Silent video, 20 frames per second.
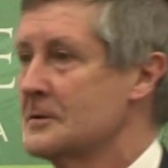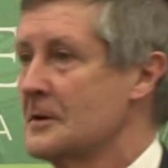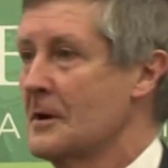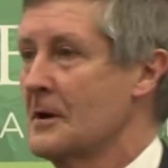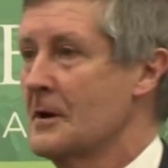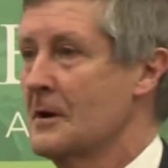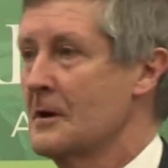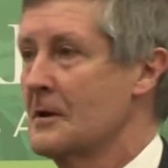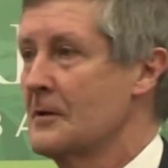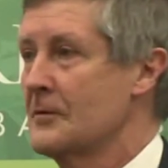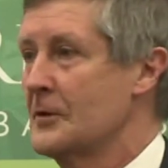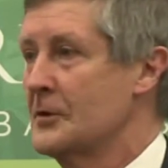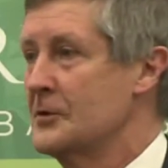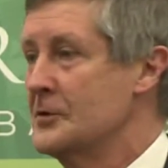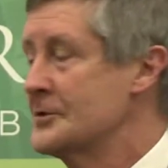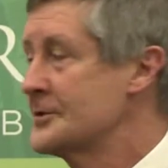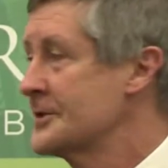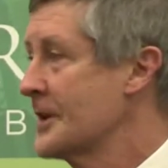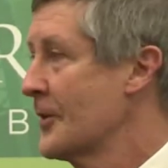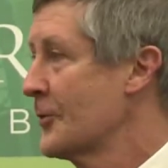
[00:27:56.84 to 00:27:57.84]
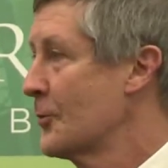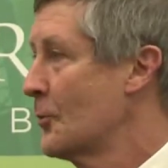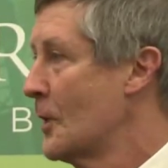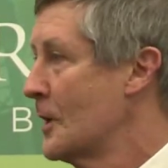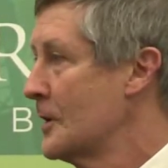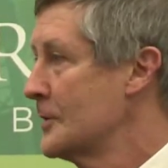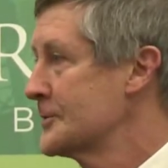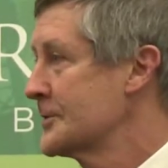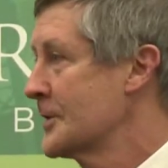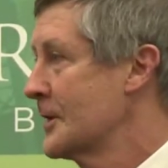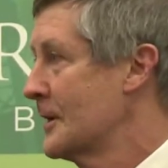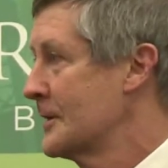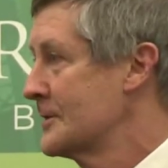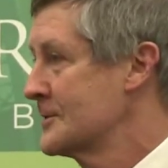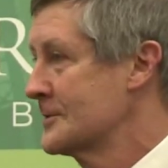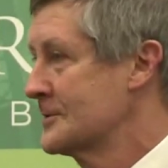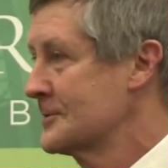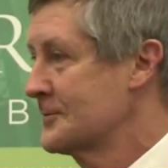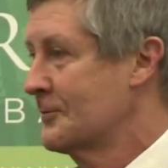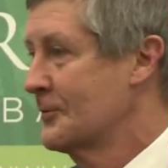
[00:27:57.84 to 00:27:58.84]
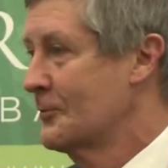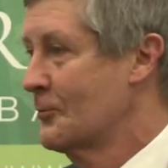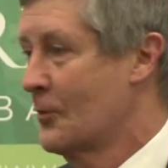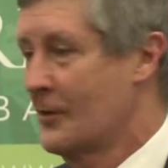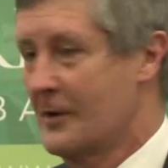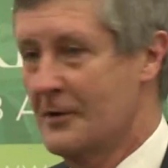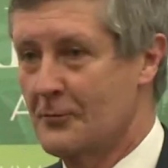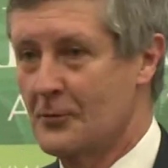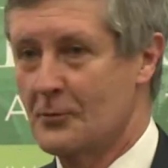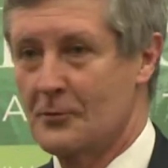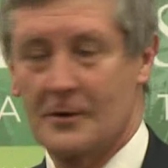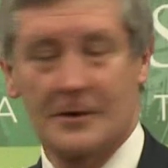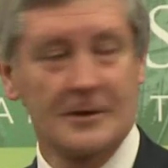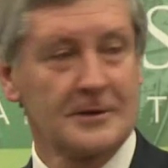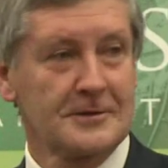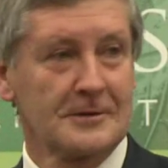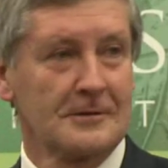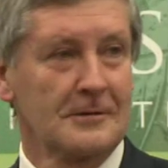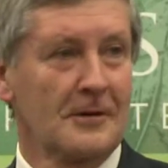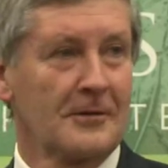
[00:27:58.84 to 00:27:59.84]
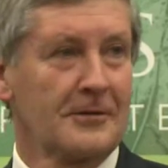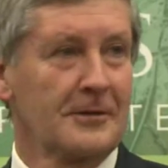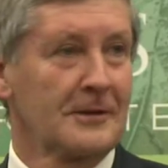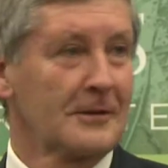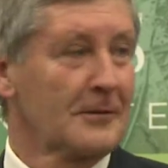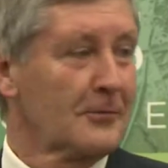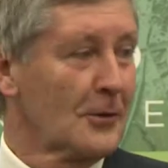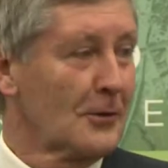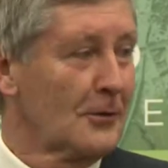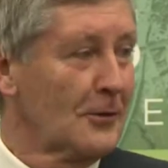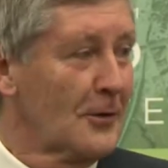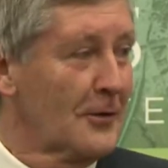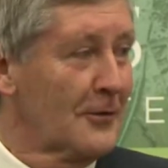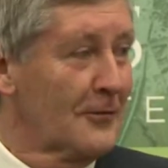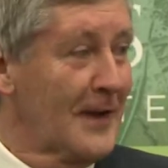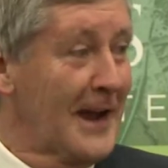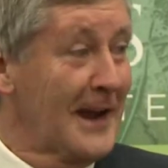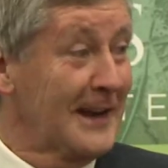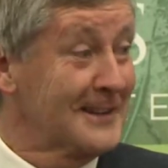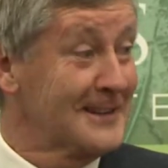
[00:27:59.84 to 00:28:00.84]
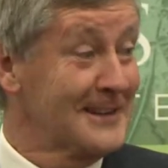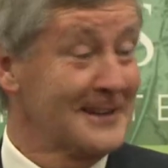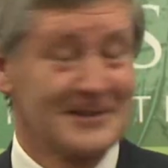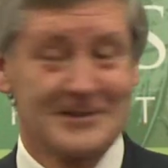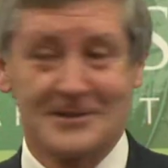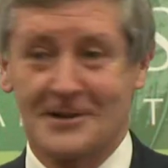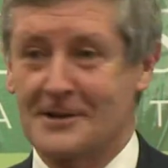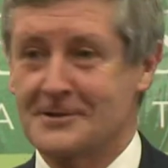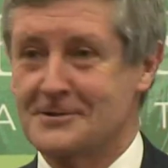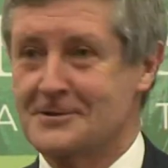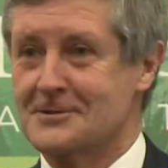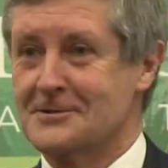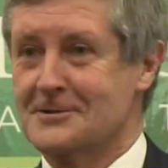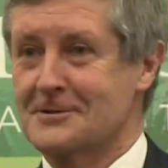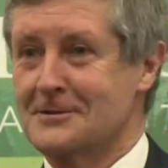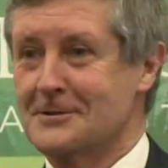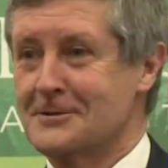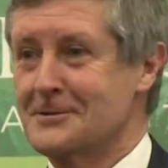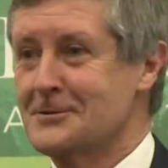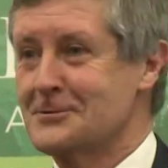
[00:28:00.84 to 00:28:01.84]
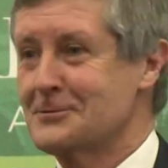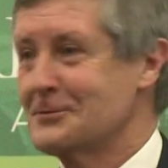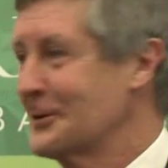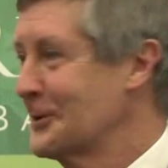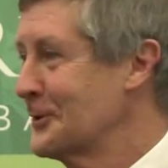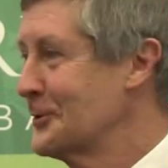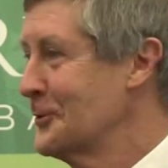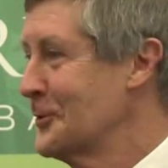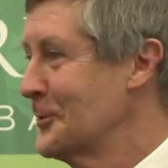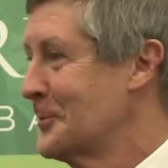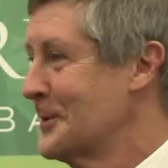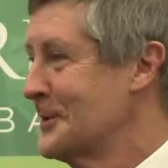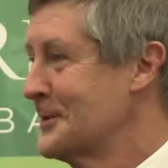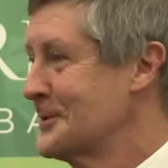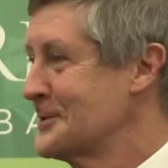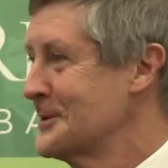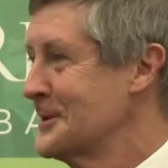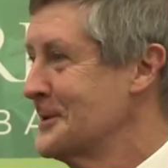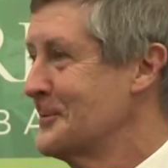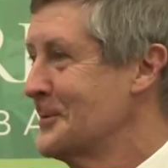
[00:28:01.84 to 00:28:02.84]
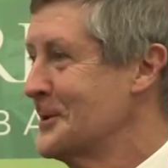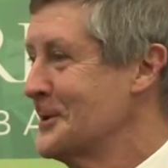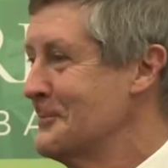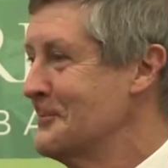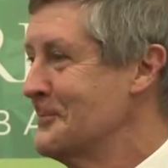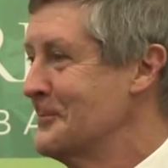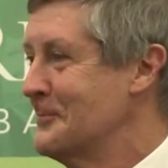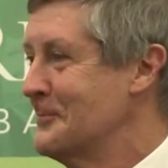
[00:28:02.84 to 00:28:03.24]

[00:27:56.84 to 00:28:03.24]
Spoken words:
the New South Wales cases, for whatever reason, I think they've got a lot of acting judges in the district court, but there seem to be